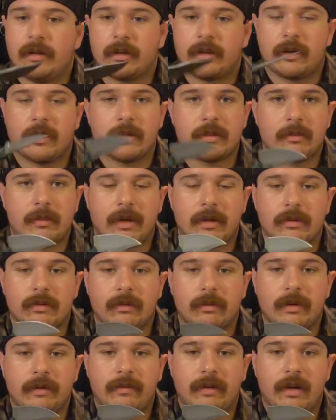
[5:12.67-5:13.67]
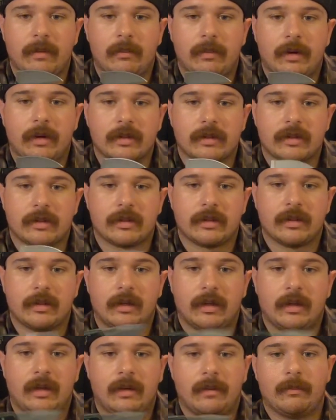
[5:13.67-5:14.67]
Costs about 25 bucks.
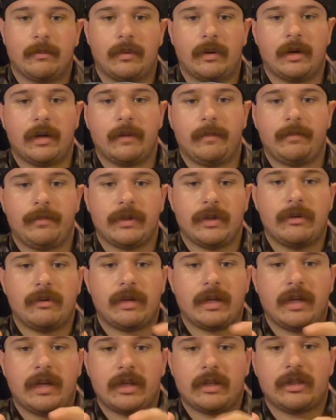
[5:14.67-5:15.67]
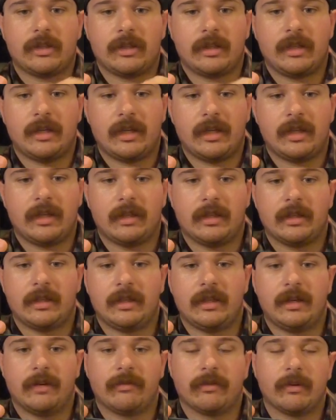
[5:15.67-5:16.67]
But you can actually get
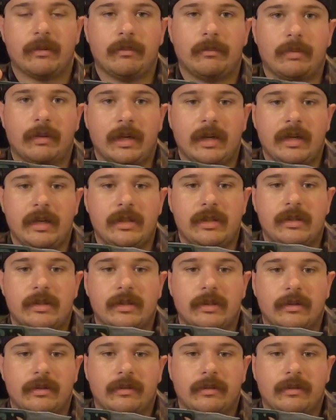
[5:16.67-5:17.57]
different blades